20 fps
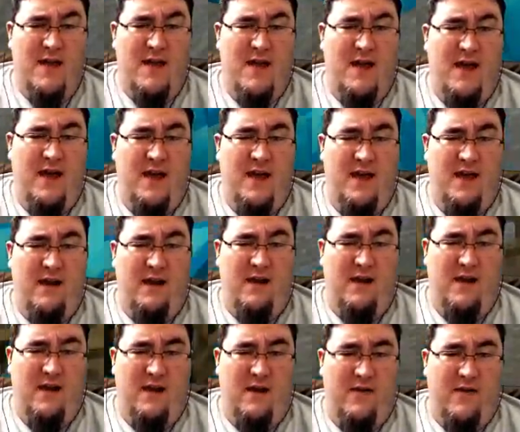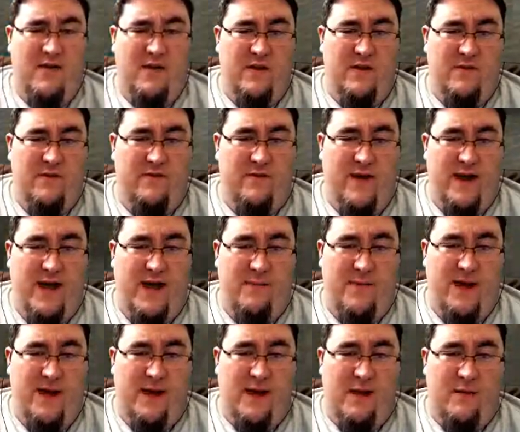And so let me fly
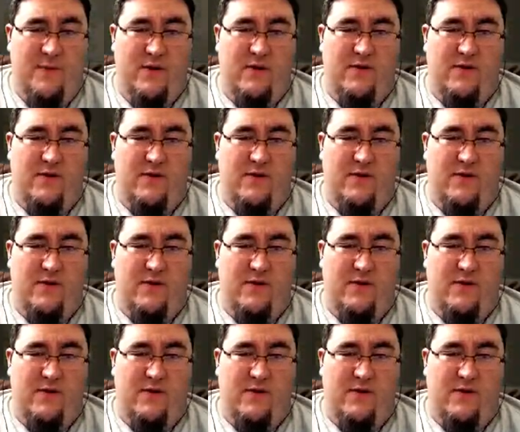back up here.